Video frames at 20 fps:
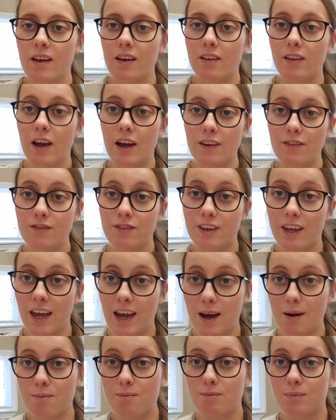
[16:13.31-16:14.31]
life
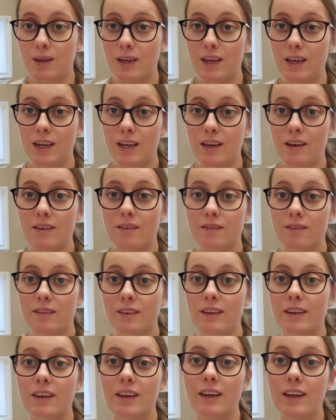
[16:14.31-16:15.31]
can't be
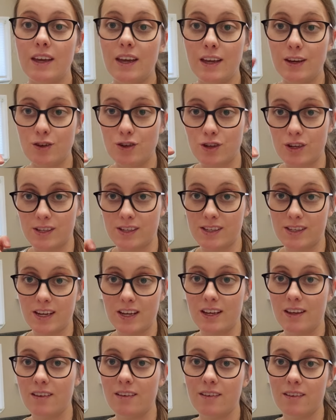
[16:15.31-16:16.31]

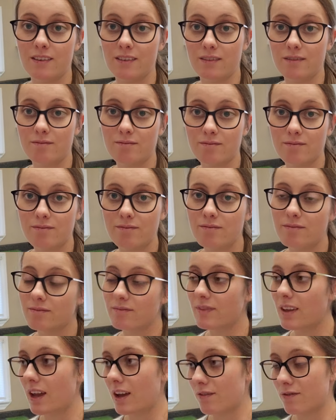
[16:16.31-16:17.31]
interesting
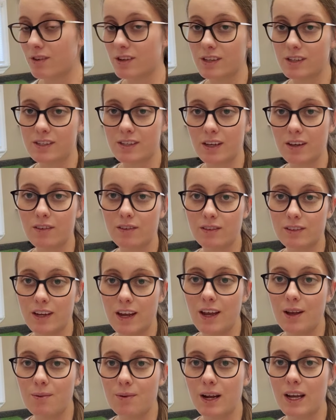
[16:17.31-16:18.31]
every single
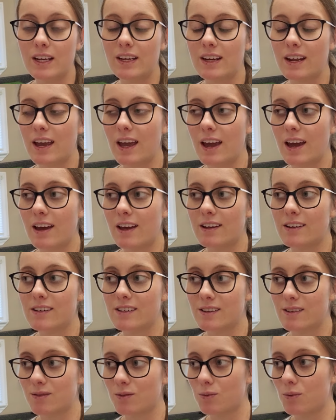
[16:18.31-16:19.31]
day, right? And
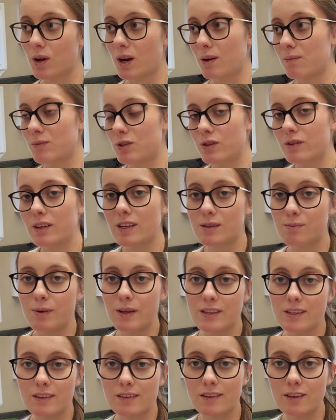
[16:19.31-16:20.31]
what I'm doing is
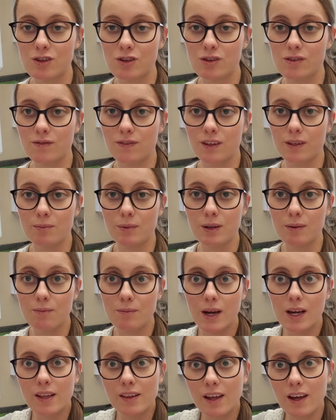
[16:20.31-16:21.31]
basically just filming
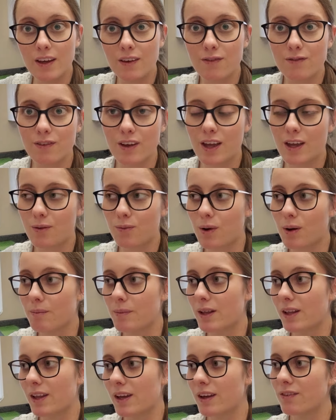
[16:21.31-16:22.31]
my life and what
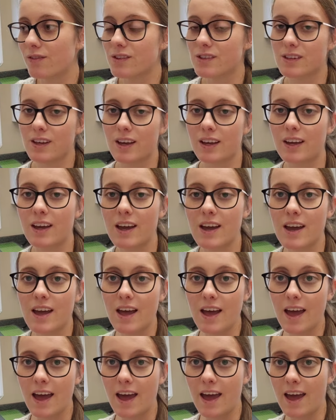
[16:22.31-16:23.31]
my life is like.
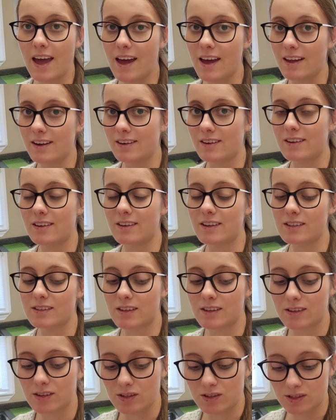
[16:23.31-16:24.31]
And
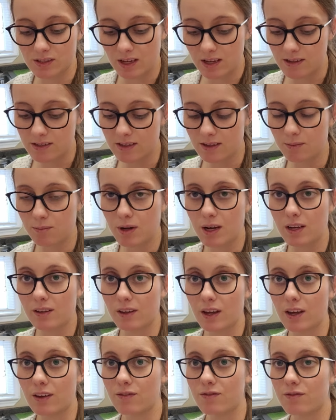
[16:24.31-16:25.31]
this is a season in my
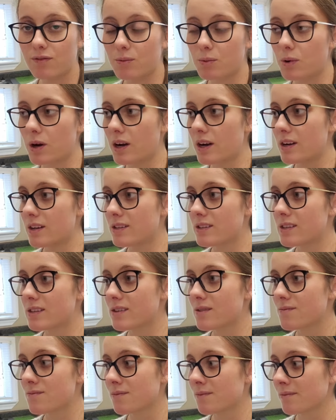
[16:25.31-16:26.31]
life where
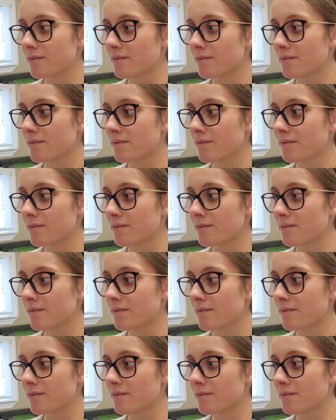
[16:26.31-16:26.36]
it's